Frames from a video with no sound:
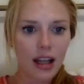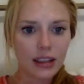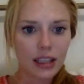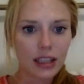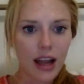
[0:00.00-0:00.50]

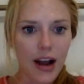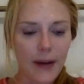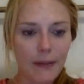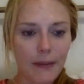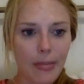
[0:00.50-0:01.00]

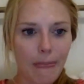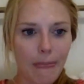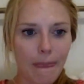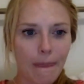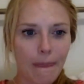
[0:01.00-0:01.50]
um
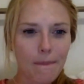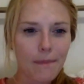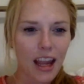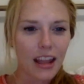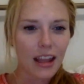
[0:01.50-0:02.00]

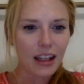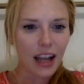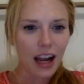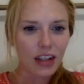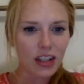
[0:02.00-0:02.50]
and then
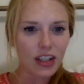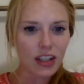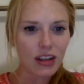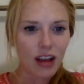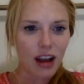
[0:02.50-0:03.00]
yeah just
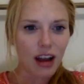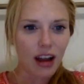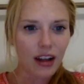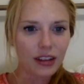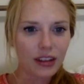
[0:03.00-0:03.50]

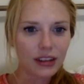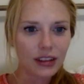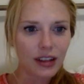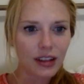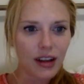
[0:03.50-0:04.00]
uh
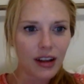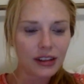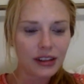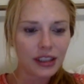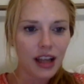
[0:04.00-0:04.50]

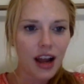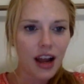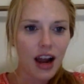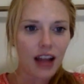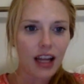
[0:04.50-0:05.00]

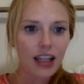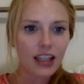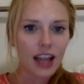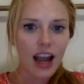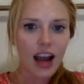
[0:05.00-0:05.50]
I liked
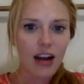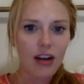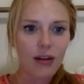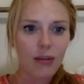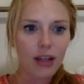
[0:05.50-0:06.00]

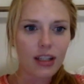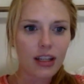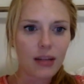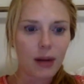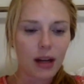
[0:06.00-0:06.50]
how
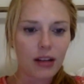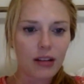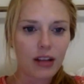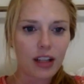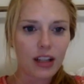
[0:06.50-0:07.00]
Marcia Barlow
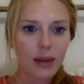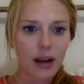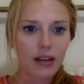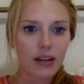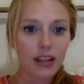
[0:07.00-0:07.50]
talked
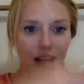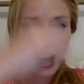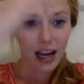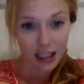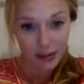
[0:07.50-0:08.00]
about the
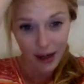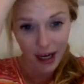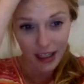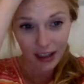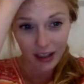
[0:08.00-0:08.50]
science
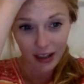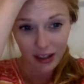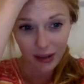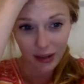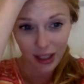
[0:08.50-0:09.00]
behind telling
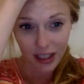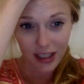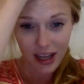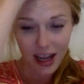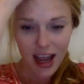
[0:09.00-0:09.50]
stories
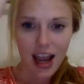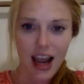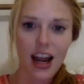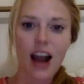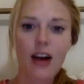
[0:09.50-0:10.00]

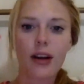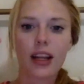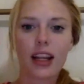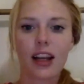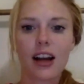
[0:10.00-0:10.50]
and how it
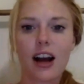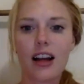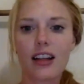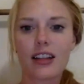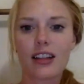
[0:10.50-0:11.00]
can
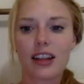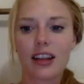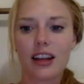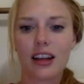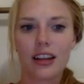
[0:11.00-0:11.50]
cause
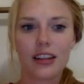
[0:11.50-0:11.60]
the